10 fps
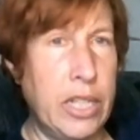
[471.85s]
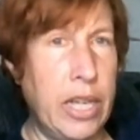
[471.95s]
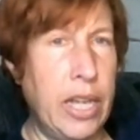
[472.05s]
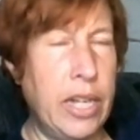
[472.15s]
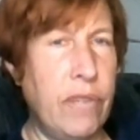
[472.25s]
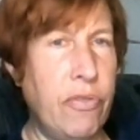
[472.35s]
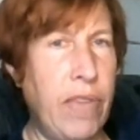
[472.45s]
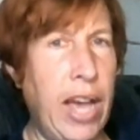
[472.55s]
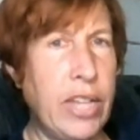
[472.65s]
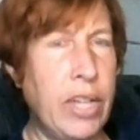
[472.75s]
And in
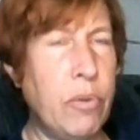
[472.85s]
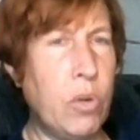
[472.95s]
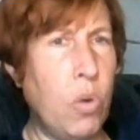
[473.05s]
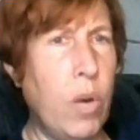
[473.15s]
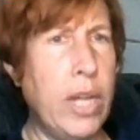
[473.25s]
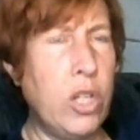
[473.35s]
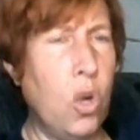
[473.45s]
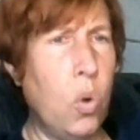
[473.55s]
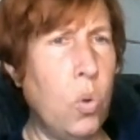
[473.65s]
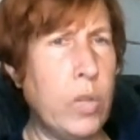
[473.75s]
fact, they were quite
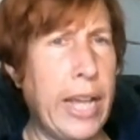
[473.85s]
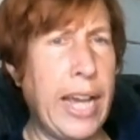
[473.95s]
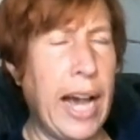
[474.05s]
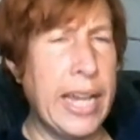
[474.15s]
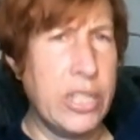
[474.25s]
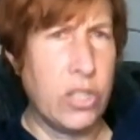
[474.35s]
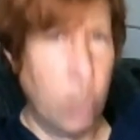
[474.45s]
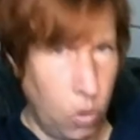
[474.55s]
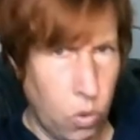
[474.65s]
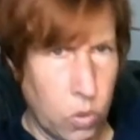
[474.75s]
cold, like ice
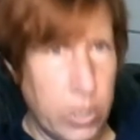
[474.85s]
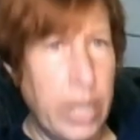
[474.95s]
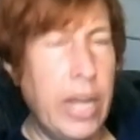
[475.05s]
cold.